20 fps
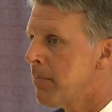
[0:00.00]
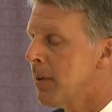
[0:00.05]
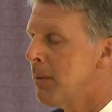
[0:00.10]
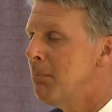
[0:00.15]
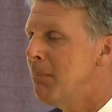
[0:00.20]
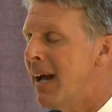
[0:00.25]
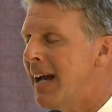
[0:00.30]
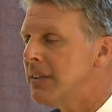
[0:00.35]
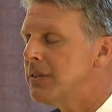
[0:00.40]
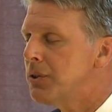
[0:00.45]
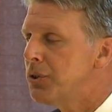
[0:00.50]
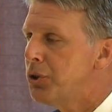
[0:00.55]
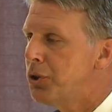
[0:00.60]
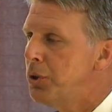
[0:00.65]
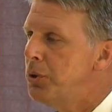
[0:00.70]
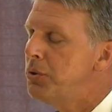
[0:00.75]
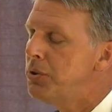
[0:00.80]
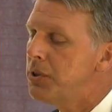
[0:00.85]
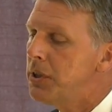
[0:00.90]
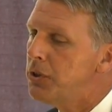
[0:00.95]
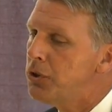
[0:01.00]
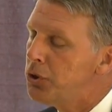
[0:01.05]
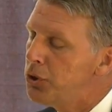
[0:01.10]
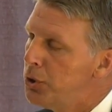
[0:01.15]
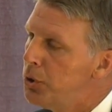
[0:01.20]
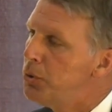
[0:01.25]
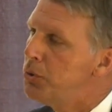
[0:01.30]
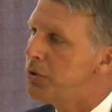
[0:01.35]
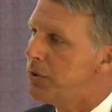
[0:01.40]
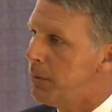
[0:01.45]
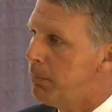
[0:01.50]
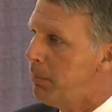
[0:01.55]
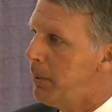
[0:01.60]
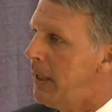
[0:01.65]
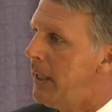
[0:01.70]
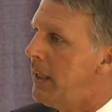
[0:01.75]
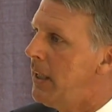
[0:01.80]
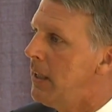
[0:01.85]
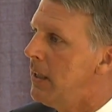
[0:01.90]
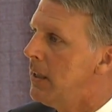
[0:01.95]
Massachusetts used to
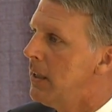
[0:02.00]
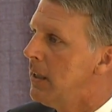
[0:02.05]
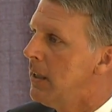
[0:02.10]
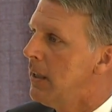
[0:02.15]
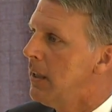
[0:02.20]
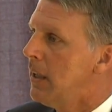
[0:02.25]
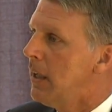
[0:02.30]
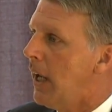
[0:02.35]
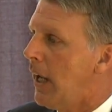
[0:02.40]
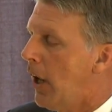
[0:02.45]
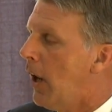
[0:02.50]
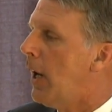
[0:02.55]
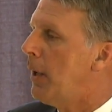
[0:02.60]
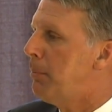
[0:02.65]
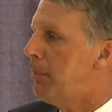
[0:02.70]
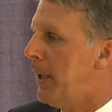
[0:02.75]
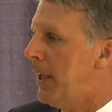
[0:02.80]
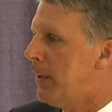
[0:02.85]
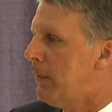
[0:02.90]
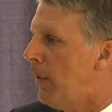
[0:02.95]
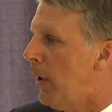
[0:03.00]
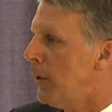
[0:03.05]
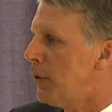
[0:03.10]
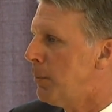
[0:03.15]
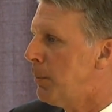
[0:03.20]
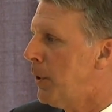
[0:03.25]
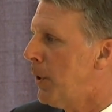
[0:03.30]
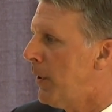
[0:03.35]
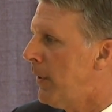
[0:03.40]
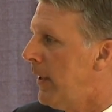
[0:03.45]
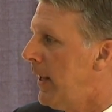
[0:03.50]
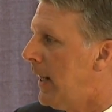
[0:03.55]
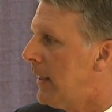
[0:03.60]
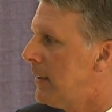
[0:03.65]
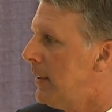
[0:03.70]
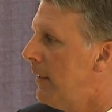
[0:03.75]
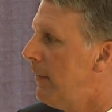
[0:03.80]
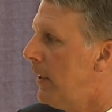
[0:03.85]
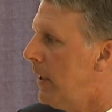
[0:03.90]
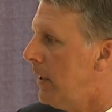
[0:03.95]
be a hotbed of entrepreneurial
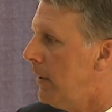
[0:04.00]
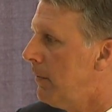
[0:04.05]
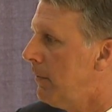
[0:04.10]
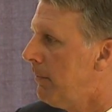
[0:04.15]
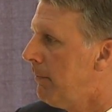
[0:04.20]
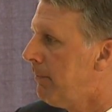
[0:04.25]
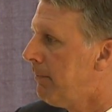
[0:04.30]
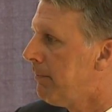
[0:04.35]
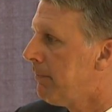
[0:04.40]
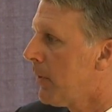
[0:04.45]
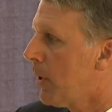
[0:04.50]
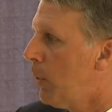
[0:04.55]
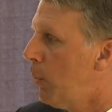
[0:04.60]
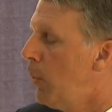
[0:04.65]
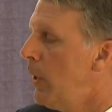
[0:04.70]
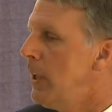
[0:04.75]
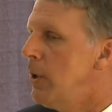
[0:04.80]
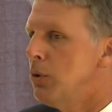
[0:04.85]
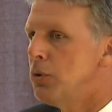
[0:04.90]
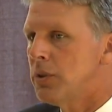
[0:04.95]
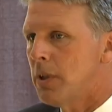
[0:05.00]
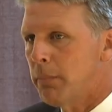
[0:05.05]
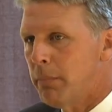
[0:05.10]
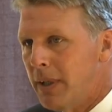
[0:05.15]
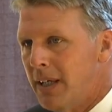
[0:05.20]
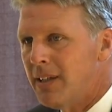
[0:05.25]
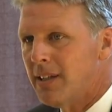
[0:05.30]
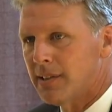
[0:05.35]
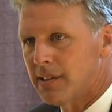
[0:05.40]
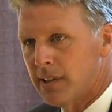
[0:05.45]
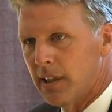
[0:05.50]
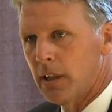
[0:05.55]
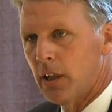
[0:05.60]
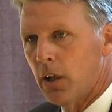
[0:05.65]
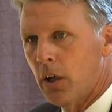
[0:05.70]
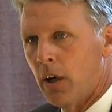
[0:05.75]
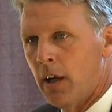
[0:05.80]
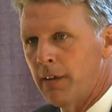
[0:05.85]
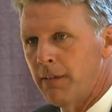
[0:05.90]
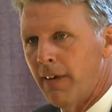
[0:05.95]
activity. We used to be the
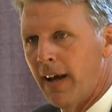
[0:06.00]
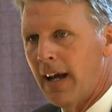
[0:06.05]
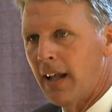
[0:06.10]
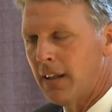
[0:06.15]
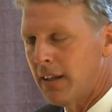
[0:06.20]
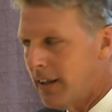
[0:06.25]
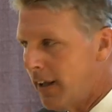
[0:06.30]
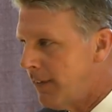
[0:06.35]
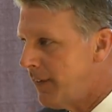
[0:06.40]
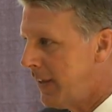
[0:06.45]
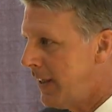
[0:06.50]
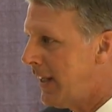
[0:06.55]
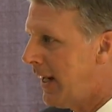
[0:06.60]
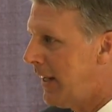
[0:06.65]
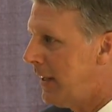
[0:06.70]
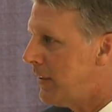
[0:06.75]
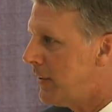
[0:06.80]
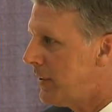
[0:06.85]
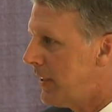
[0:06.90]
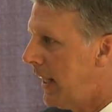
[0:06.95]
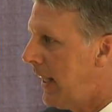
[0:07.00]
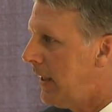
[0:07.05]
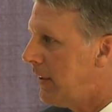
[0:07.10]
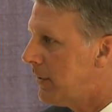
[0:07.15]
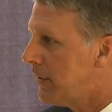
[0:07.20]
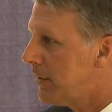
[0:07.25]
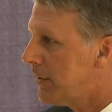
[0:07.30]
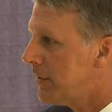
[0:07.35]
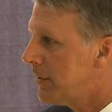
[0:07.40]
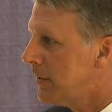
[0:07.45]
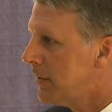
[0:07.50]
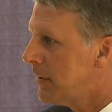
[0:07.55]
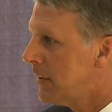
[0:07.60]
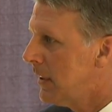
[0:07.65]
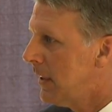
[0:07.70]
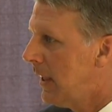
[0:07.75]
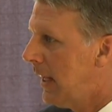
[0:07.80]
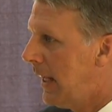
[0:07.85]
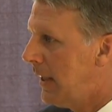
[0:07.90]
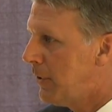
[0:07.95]
Silicon Valley of the United States
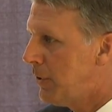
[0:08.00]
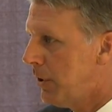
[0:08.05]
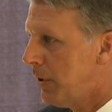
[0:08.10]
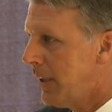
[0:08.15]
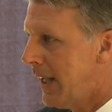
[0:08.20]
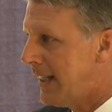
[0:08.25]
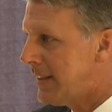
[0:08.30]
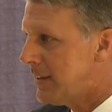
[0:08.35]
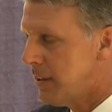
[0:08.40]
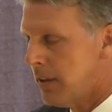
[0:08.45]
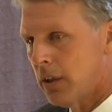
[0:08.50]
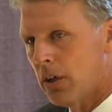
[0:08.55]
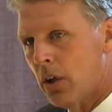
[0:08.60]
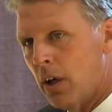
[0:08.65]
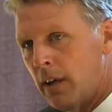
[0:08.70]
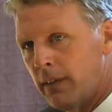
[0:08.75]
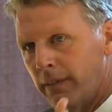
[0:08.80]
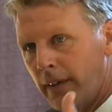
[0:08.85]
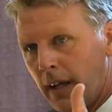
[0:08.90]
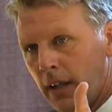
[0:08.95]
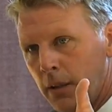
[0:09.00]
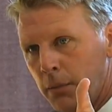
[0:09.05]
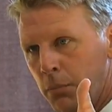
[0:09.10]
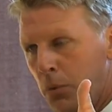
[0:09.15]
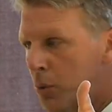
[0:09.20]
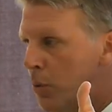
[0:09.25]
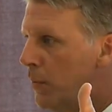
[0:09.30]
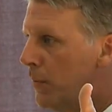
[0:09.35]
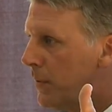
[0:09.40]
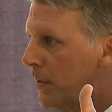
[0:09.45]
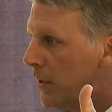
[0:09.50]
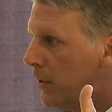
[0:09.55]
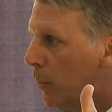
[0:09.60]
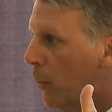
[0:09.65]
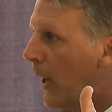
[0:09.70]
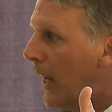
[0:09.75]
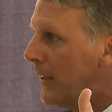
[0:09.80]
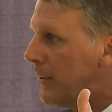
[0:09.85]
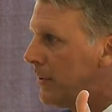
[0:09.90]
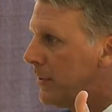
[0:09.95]
until that Silicon Valley moved
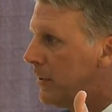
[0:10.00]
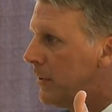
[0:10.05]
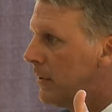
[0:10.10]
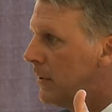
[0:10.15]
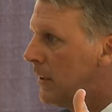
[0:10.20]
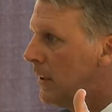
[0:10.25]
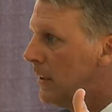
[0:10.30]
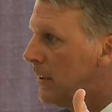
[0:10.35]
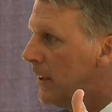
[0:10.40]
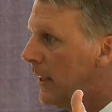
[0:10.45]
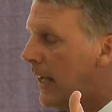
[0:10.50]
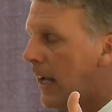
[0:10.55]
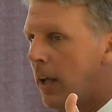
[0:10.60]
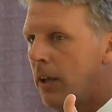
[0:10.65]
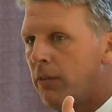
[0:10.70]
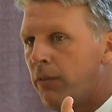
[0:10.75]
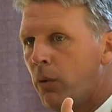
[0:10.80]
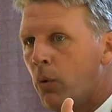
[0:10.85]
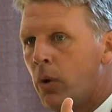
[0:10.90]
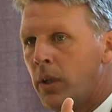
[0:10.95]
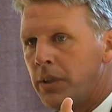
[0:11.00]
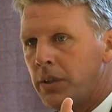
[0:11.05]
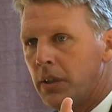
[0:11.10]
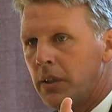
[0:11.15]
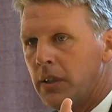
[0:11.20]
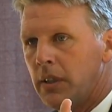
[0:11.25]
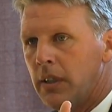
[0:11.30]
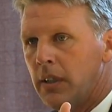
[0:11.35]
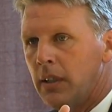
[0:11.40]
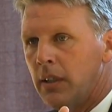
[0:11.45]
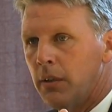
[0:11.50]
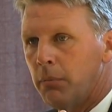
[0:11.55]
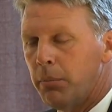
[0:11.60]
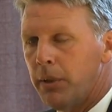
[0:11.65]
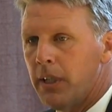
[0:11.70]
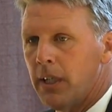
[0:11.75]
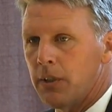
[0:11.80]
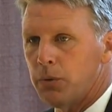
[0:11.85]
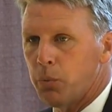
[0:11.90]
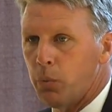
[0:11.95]
west to California
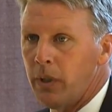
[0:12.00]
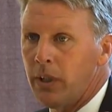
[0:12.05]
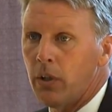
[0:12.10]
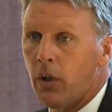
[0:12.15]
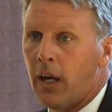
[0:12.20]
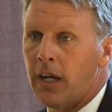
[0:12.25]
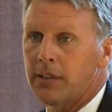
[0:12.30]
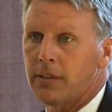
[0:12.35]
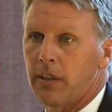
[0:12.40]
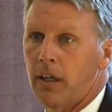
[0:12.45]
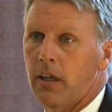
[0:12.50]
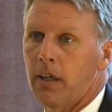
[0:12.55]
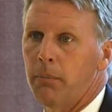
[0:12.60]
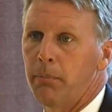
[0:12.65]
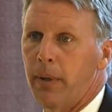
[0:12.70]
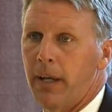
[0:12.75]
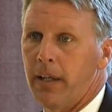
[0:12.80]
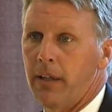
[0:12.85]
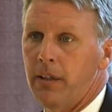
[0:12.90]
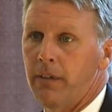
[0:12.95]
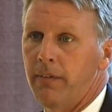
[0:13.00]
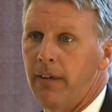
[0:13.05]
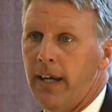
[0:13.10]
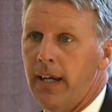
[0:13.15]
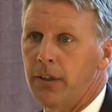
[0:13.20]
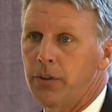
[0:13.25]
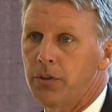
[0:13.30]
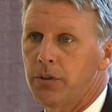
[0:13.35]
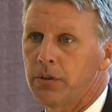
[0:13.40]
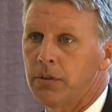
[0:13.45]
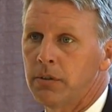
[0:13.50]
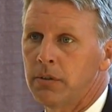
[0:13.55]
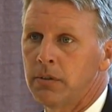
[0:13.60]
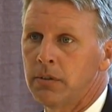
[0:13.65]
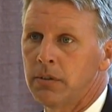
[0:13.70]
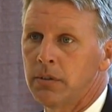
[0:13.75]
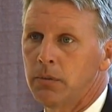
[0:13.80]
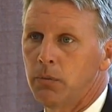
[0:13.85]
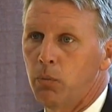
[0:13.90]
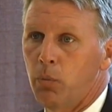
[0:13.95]
because we lost our competitive edge.
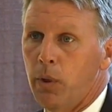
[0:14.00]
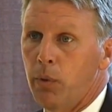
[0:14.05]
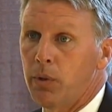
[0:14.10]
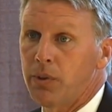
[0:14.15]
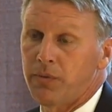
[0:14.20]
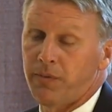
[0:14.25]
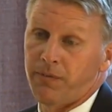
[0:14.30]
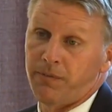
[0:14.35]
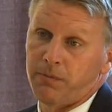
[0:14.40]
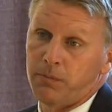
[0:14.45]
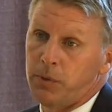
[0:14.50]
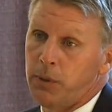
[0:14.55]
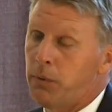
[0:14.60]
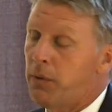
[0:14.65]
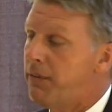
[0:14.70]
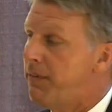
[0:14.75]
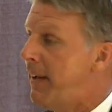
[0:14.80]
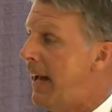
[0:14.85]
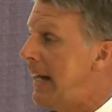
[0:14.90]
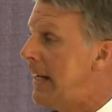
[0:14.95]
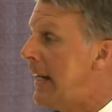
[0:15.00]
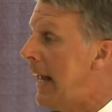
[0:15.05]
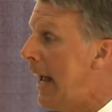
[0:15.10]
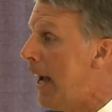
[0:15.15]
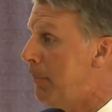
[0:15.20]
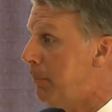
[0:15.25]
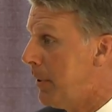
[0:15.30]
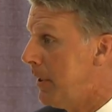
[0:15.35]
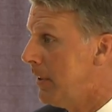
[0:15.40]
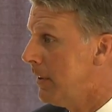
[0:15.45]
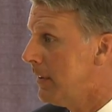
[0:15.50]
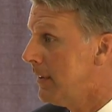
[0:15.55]
We were fat and happy.